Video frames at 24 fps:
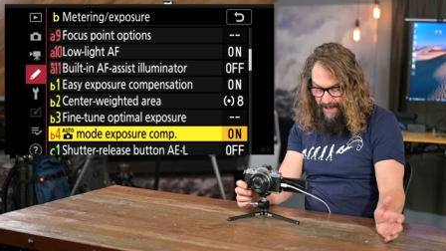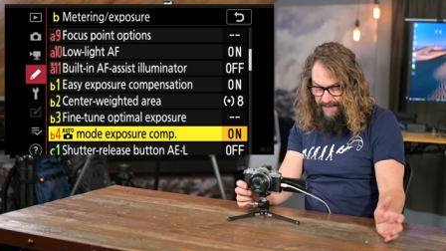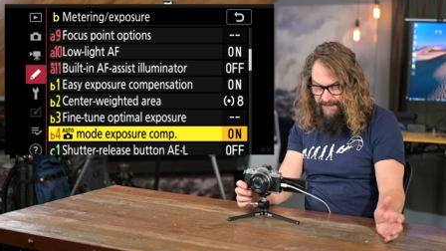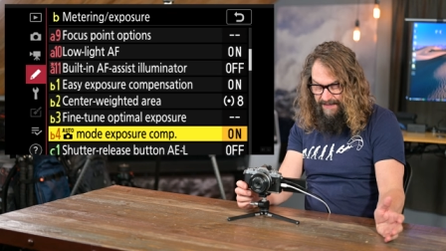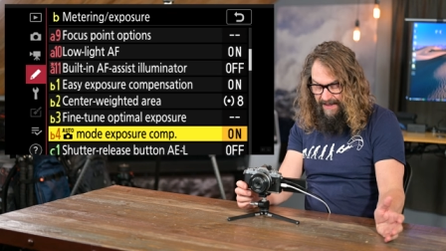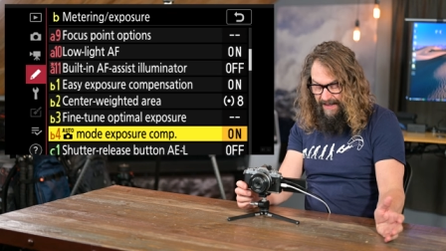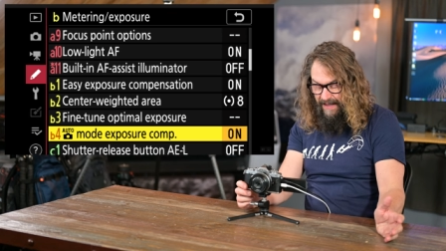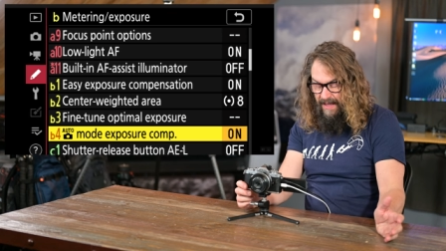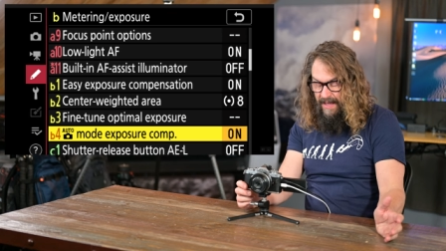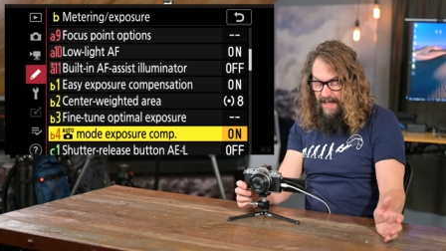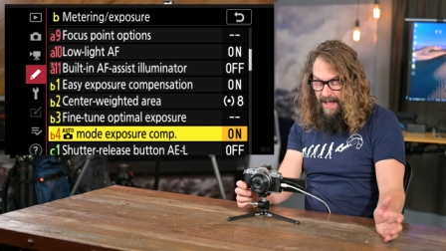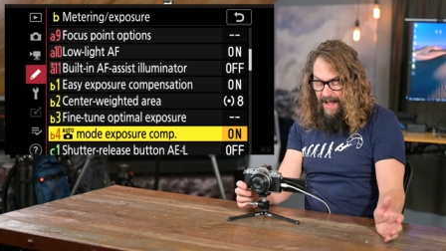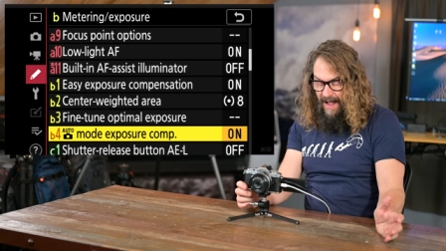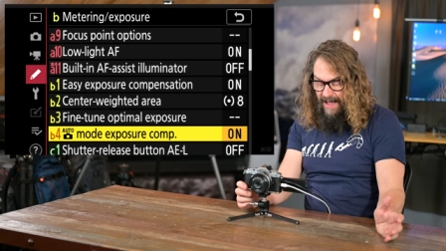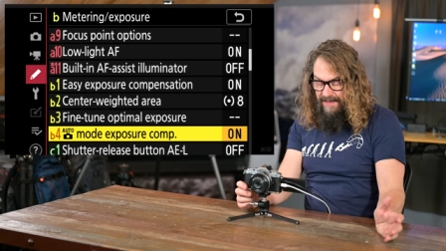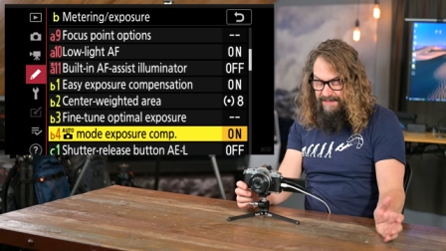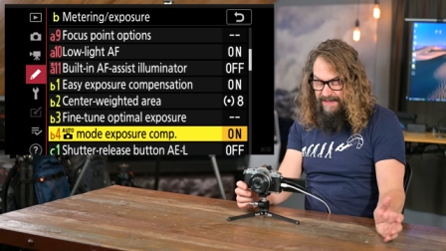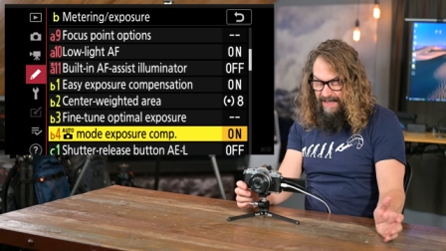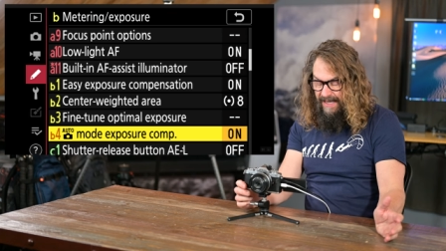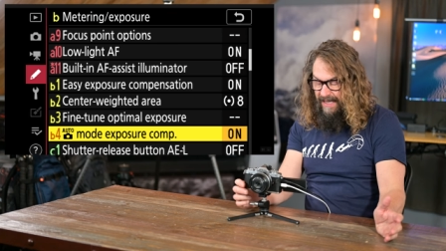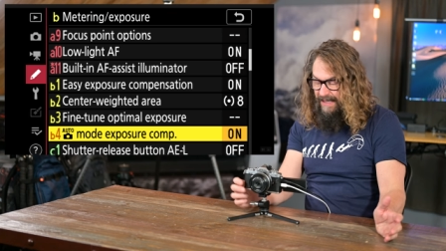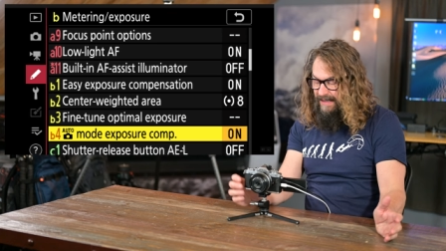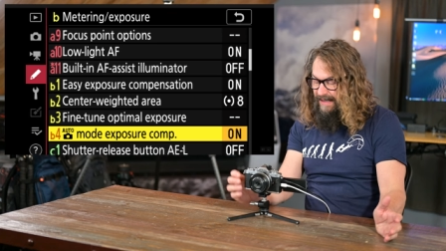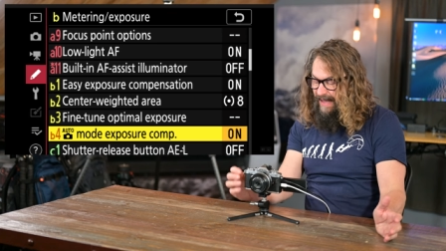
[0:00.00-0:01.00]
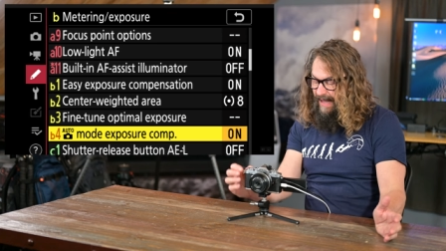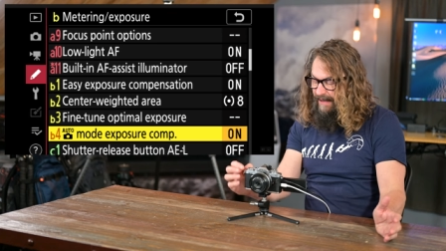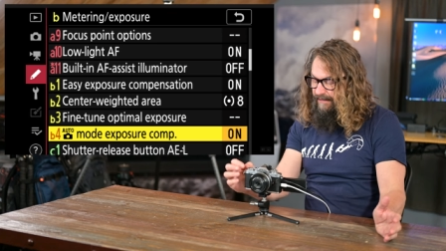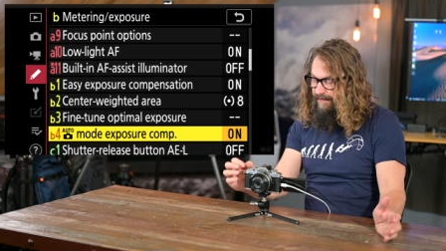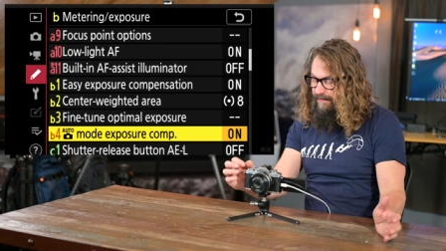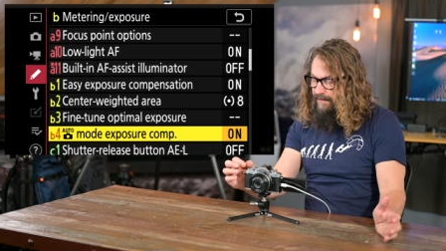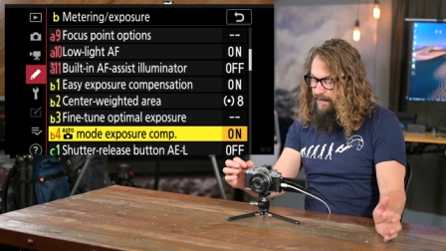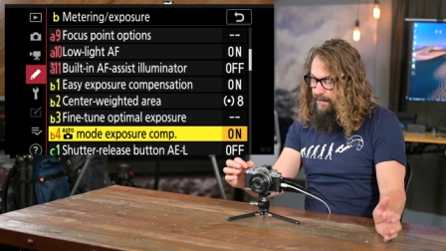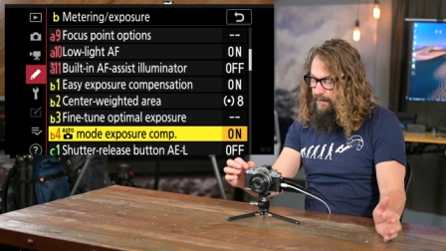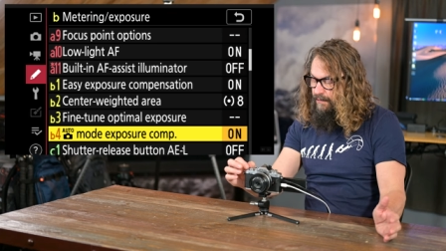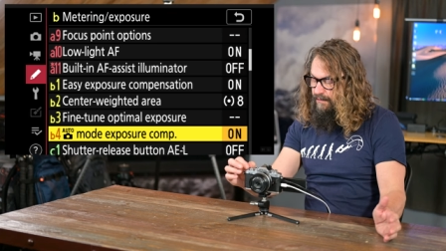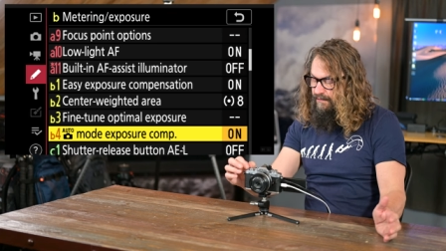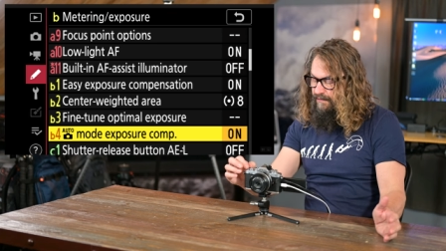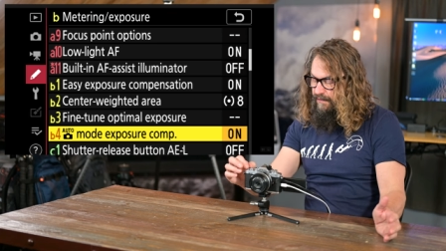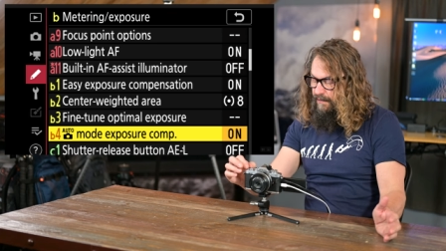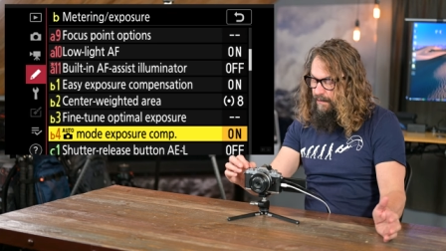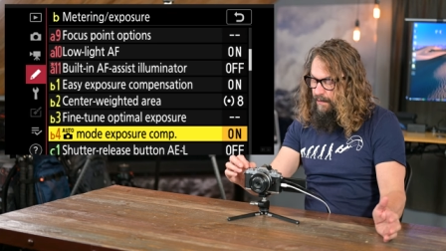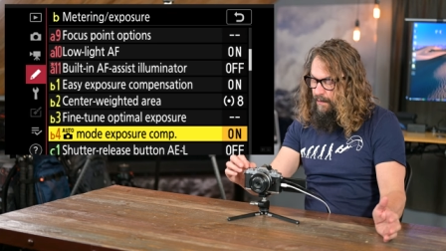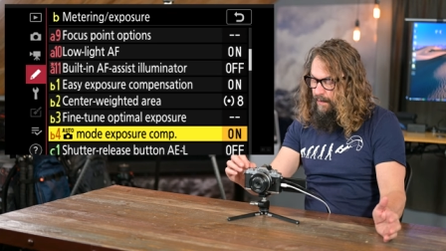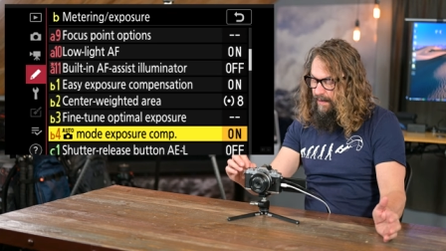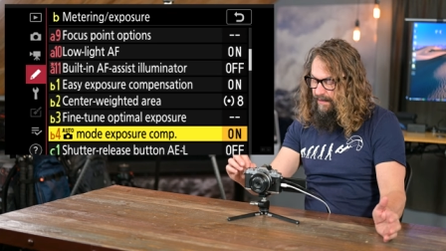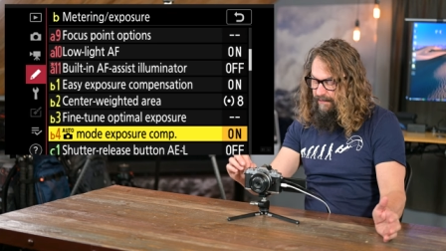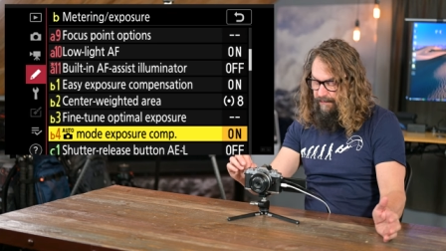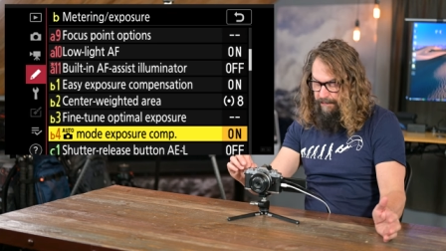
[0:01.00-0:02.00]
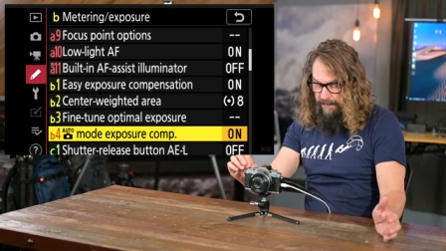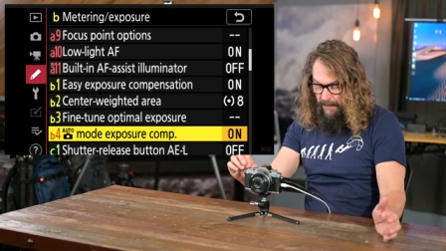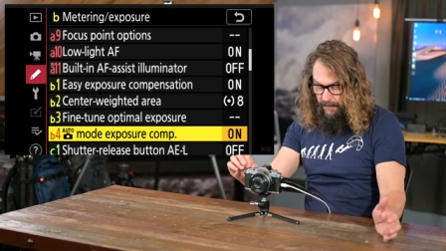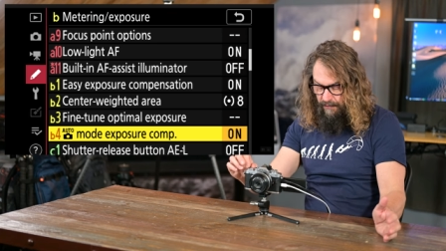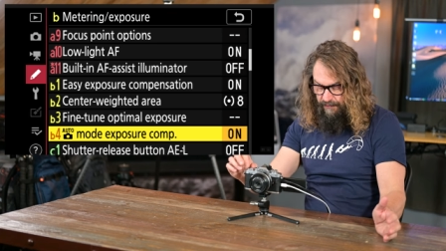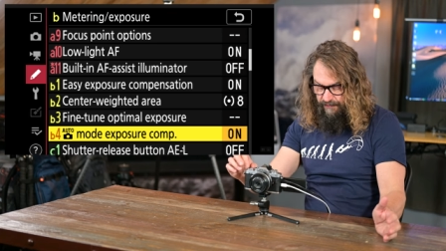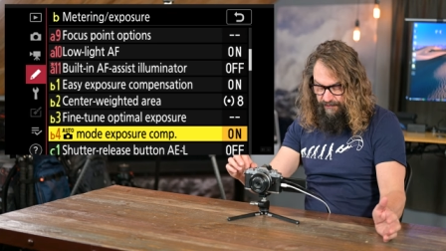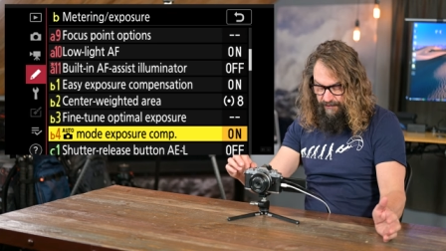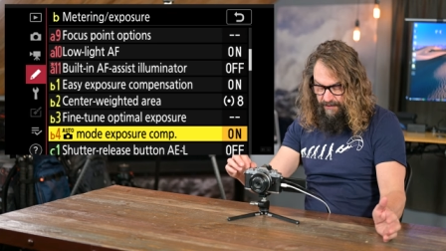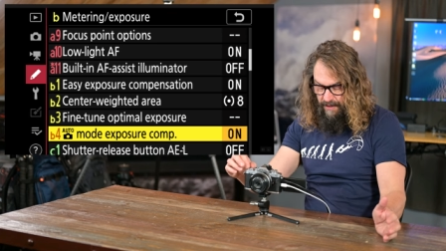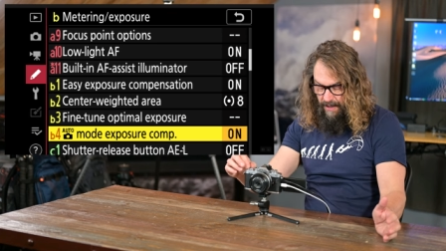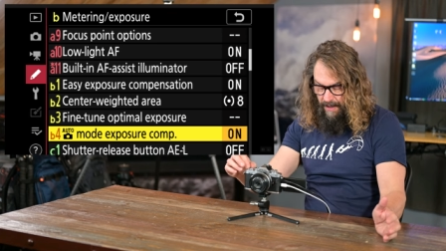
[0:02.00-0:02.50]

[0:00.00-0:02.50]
I think, I think it lets you do exposure